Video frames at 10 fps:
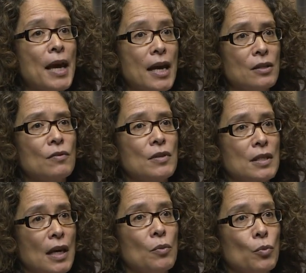end of the
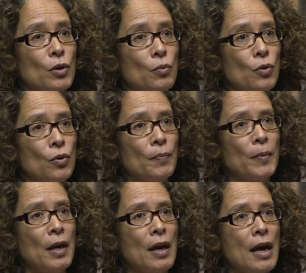Second World War.
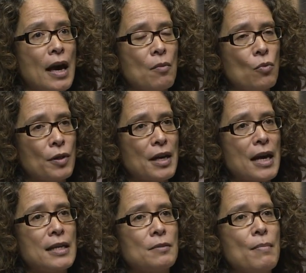And what that
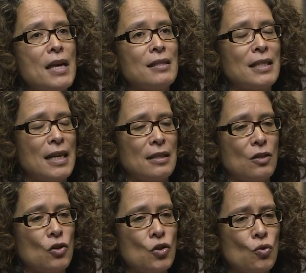has meant is
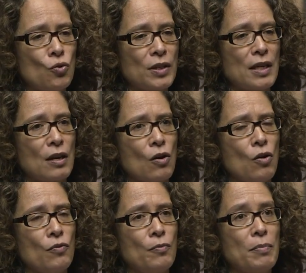the sorting
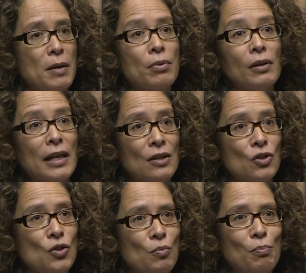of people
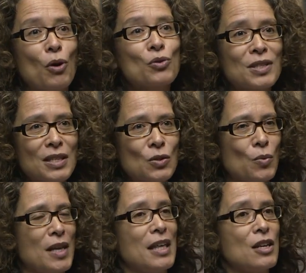into boxes
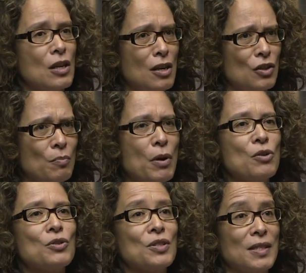where they're
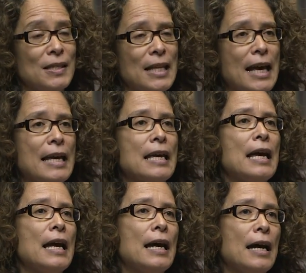supposed to stay,
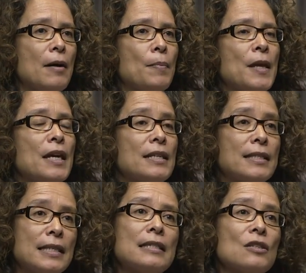a
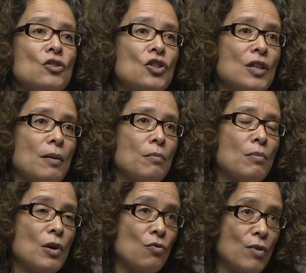
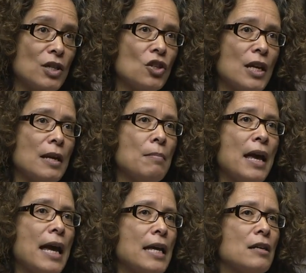citizenship regime,
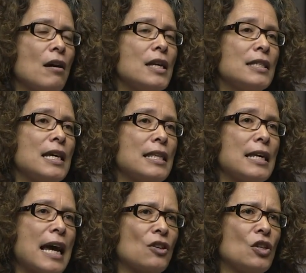and an idea
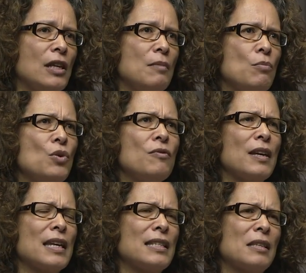that actually
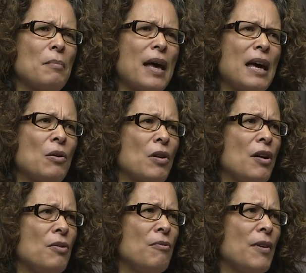moving is somehow
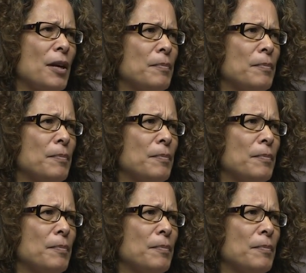kind of